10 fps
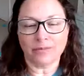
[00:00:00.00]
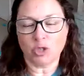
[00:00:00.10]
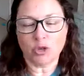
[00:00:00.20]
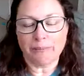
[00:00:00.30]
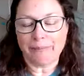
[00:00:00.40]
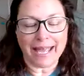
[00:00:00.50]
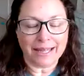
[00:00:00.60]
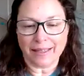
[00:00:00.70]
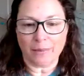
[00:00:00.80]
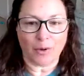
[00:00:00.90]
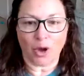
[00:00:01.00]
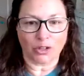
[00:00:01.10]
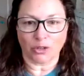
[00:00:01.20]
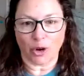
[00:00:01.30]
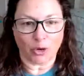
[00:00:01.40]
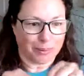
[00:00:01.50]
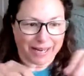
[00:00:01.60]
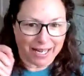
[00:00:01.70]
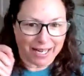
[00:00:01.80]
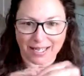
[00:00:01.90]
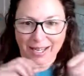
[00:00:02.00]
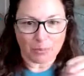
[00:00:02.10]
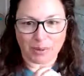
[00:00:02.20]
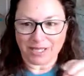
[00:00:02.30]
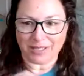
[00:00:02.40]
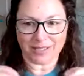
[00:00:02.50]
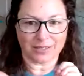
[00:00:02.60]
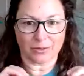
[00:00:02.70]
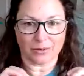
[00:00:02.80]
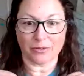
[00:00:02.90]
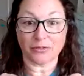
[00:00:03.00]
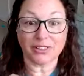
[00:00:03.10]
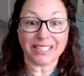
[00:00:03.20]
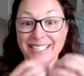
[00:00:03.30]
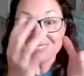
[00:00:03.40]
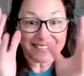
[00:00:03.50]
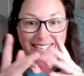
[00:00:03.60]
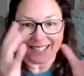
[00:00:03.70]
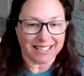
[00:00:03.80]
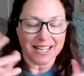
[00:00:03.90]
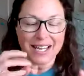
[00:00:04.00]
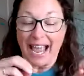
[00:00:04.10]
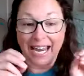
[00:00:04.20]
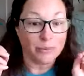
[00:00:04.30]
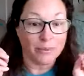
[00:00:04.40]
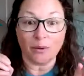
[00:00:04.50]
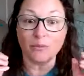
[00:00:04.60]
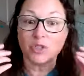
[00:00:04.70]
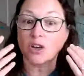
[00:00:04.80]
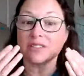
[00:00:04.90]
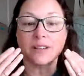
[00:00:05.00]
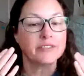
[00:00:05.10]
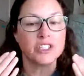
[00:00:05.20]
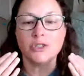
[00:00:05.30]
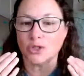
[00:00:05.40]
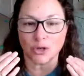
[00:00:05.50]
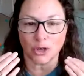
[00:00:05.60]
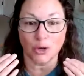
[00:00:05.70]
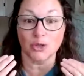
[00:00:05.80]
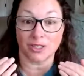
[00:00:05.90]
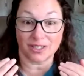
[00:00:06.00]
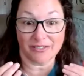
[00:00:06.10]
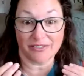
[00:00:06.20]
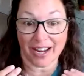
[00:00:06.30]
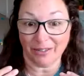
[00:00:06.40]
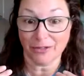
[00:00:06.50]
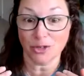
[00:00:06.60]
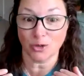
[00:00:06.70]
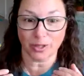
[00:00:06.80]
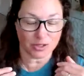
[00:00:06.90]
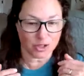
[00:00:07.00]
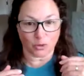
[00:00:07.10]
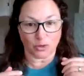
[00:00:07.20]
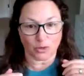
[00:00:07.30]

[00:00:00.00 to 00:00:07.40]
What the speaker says: you can make them on your own by cutting up pieces of fleece. And anyway, dogs love to use their noses to find food, and so